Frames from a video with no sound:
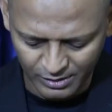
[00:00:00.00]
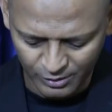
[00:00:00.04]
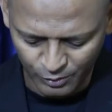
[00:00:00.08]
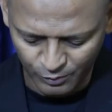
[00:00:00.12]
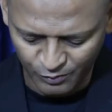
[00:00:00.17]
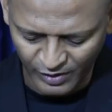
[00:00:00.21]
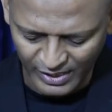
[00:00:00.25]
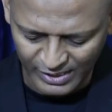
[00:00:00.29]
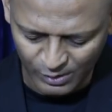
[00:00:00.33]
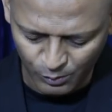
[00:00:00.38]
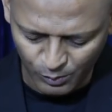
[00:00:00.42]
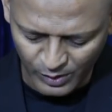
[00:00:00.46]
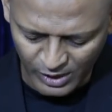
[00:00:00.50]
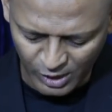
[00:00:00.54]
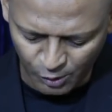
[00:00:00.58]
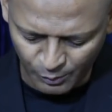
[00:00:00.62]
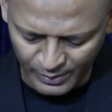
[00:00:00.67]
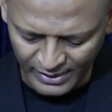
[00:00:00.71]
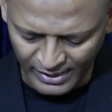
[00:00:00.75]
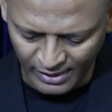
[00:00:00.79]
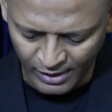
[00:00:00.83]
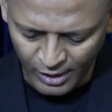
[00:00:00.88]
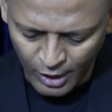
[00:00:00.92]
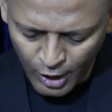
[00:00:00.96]
You find the word over
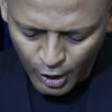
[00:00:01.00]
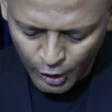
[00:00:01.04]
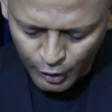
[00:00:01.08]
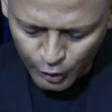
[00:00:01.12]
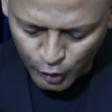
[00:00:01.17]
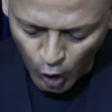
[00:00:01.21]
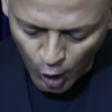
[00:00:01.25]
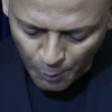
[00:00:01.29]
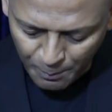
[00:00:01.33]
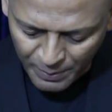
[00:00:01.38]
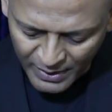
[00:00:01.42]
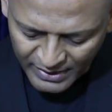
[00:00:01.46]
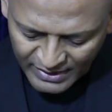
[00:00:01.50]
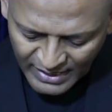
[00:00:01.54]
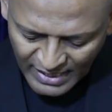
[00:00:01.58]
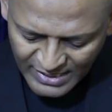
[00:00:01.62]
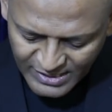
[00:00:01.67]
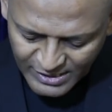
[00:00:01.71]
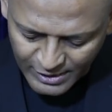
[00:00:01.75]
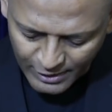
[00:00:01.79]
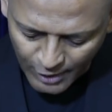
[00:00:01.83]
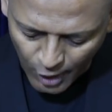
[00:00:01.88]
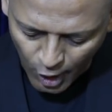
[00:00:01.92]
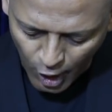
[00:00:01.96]
here. Tophet
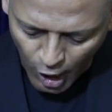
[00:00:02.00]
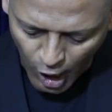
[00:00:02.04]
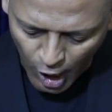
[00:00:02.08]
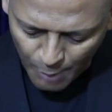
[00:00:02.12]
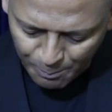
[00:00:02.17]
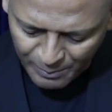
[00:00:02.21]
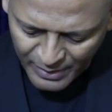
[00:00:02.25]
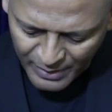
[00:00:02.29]
has long